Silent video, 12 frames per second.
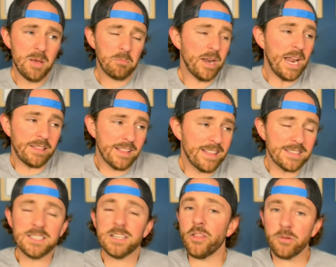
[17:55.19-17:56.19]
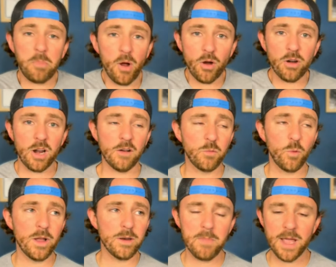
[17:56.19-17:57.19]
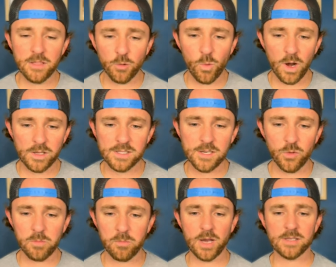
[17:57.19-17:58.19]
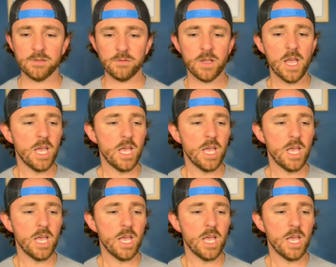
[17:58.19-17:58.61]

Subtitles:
But I think that's another part of what made the run so impressive.